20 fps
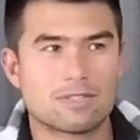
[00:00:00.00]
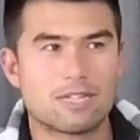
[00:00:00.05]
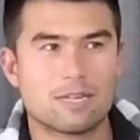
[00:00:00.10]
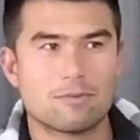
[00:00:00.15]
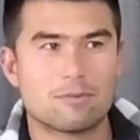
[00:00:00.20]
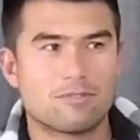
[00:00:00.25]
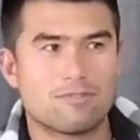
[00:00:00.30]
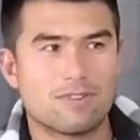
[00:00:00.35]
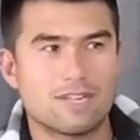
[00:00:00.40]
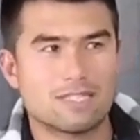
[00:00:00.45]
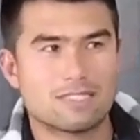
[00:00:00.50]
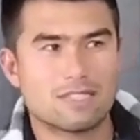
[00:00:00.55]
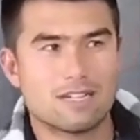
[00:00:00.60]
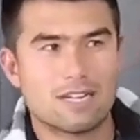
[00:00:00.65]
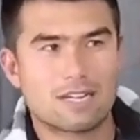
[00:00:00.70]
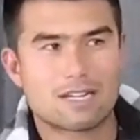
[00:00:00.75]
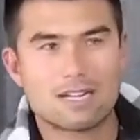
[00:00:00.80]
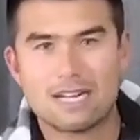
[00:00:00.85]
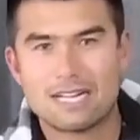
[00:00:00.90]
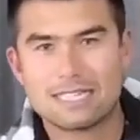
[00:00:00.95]
A couple of friends and
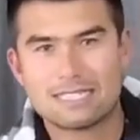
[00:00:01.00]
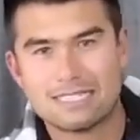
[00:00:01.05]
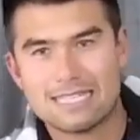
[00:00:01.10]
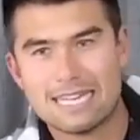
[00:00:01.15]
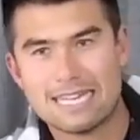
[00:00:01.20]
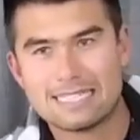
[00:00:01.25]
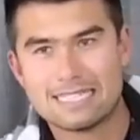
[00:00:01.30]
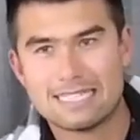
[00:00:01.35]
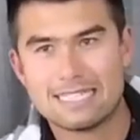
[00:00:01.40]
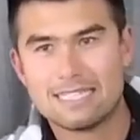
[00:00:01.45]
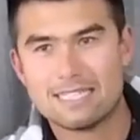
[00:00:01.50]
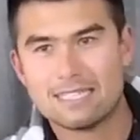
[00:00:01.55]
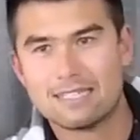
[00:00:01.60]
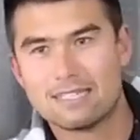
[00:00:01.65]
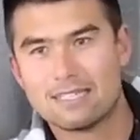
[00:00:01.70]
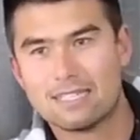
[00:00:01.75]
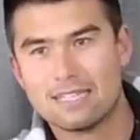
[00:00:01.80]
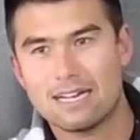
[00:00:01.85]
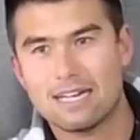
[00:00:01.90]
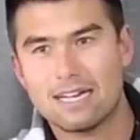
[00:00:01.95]
I kiked to Tassie
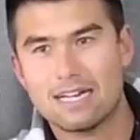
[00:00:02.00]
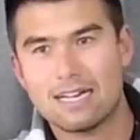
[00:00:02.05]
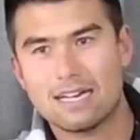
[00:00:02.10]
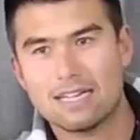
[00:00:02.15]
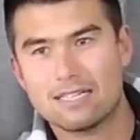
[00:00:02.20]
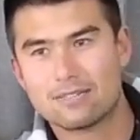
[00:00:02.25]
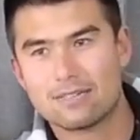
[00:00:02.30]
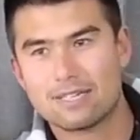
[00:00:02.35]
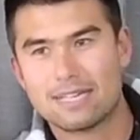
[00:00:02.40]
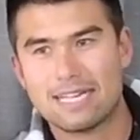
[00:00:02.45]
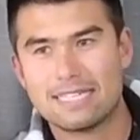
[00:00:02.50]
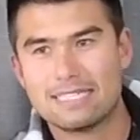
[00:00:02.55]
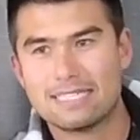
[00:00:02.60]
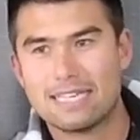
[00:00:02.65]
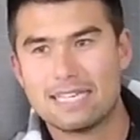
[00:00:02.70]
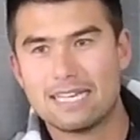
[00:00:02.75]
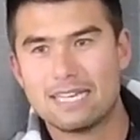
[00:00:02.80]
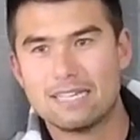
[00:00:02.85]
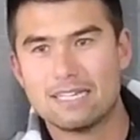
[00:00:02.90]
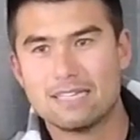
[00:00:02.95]
in
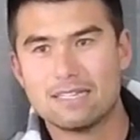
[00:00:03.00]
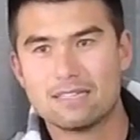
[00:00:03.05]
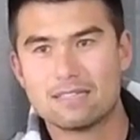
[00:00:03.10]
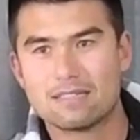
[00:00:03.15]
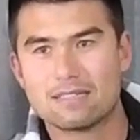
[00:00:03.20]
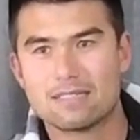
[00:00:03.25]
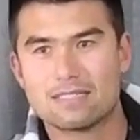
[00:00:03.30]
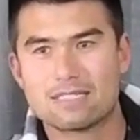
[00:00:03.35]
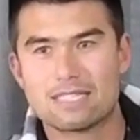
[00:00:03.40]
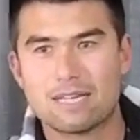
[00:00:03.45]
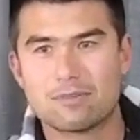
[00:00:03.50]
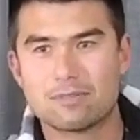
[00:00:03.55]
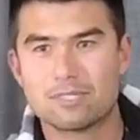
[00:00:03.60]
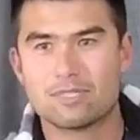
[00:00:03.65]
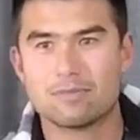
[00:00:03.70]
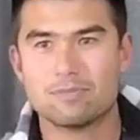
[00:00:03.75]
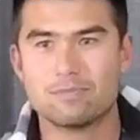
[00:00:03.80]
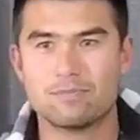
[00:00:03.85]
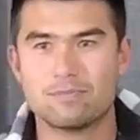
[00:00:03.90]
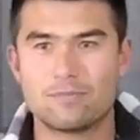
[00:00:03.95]
2018 and
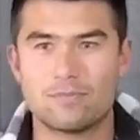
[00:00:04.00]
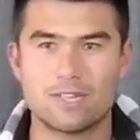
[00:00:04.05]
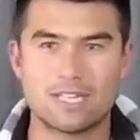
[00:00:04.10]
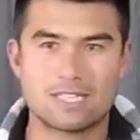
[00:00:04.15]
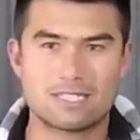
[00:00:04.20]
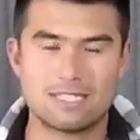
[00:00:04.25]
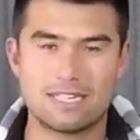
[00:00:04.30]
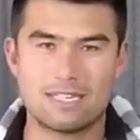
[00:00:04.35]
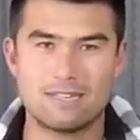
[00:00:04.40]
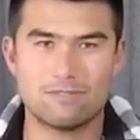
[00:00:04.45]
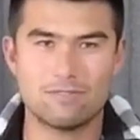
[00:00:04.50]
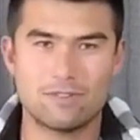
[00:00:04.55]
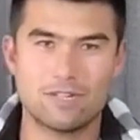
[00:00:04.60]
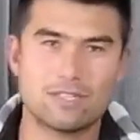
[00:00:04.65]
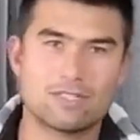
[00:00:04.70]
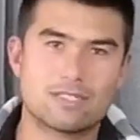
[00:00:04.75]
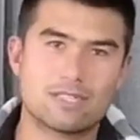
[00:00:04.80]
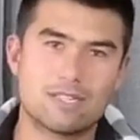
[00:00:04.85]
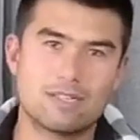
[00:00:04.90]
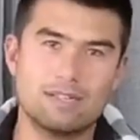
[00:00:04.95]
established some first ascent
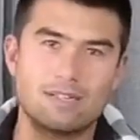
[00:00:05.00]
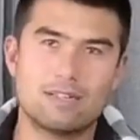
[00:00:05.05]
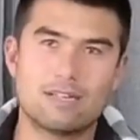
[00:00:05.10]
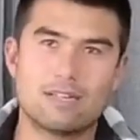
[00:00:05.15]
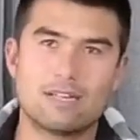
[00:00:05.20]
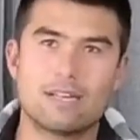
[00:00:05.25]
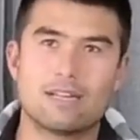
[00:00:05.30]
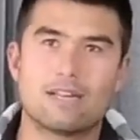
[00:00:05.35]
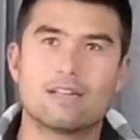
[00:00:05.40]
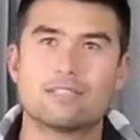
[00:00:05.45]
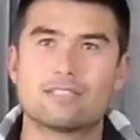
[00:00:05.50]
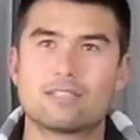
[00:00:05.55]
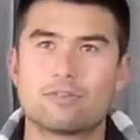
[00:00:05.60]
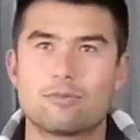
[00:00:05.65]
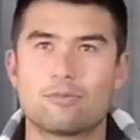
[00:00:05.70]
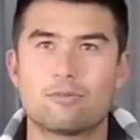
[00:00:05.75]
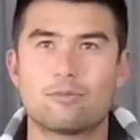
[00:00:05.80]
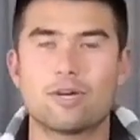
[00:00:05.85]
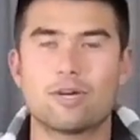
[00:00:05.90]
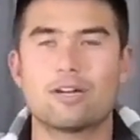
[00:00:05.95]
routes on some
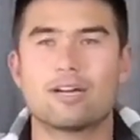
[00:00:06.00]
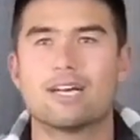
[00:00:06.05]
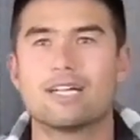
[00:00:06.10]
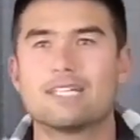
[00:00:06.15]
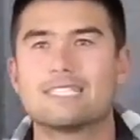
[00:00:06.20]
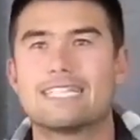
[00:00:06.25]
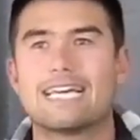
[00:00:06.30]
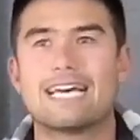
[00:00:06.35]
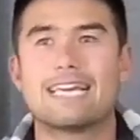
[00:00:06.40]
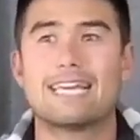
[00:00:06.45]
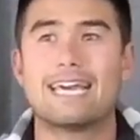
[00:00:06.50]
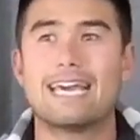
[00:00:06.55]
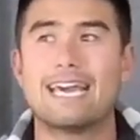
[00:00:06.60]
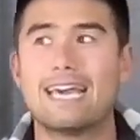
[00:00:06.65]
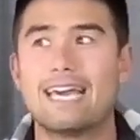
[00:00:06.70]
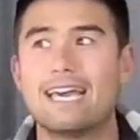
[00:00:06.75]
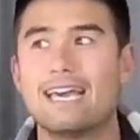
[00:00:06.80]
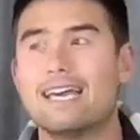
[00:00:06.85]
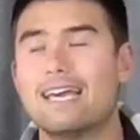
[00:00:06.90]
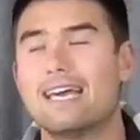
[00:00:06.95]
of the remote islands out
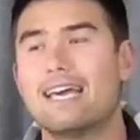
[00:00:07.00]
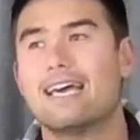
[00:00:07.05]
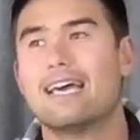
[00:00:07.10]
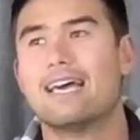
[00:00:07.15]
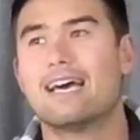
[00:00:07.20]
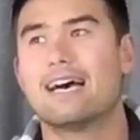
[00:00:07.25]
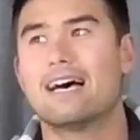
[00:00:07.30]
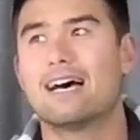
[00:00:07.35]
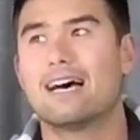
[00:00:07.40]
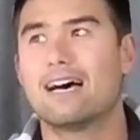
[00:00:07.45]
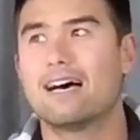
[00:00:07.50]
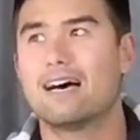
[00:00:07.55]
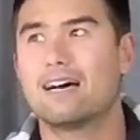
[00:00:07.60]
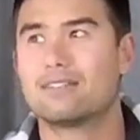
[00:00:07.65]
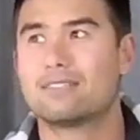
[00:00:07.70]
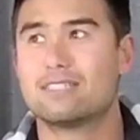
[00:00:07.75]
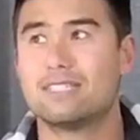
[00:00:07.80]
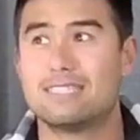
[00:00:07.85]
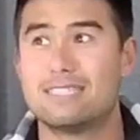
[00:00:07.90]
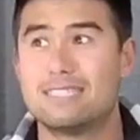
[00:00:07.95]
there. I
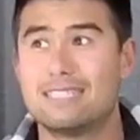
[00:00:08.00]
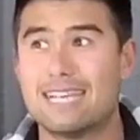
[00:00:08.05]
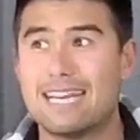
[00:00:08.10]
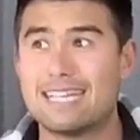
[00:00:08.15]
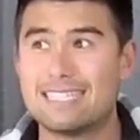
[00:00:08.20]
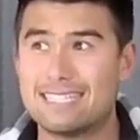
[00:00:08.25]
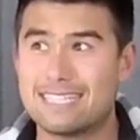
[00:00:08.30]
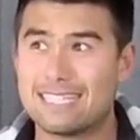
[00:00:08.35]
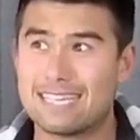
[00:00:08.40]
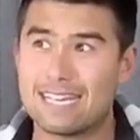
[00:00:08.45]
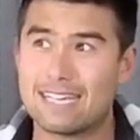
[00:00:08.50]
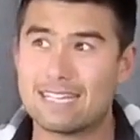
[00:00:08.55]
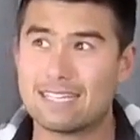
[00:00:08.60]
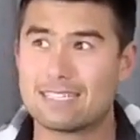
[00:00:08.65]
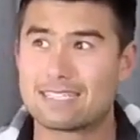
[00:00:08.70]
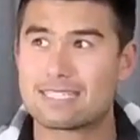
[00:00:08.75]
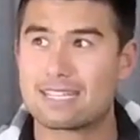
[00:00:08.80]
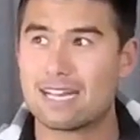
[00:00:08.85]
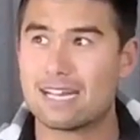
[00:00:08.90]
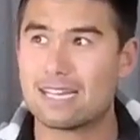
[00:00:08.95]
was in Tassie again at
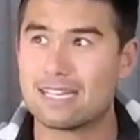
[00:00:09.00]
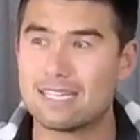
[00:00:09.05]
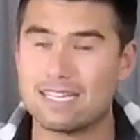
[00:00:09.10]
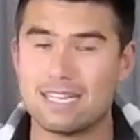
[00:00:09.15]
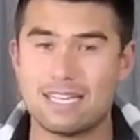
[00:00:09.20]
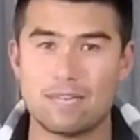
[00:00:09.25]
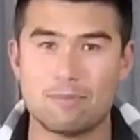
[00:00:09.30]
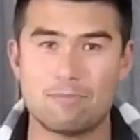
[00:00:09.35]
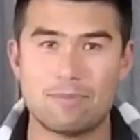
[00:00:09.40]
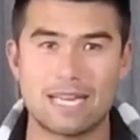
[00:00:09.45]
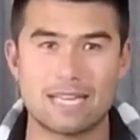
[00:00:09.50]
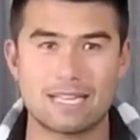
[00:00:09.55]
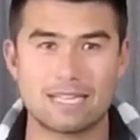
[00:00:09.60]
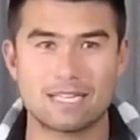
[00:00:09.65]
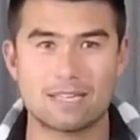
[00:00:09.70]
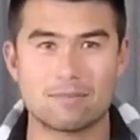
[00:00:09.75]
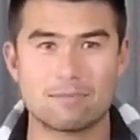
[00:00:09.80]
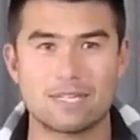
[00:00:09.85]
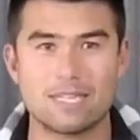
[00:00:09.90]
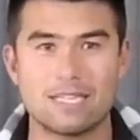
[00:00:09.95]
the start of the year,
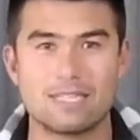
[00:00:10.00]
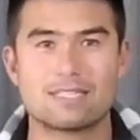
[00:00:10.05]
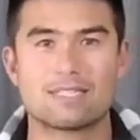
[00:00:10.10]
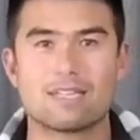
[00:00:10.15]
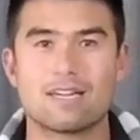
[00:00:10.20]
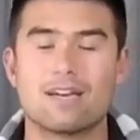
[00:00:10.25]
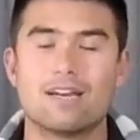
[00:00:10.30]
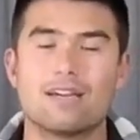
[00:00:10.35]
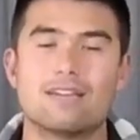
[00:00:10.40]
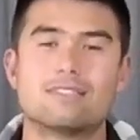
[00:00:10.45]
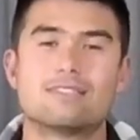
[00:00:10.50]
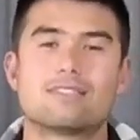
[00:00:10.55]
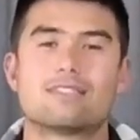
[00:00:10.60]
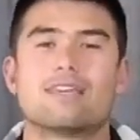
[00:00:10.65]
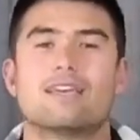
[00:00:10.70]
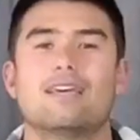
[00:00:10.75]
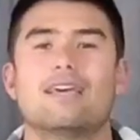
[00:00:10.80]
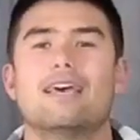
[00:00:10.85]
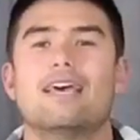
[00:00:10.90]
paddling up the east coast.